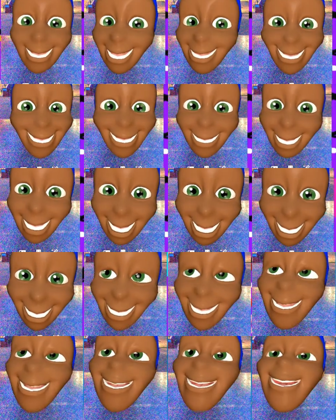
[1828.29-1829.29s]
and you're
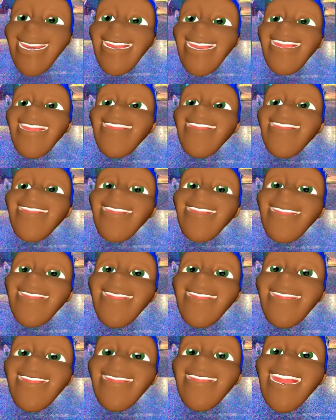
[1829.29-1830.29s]
done. So there you go,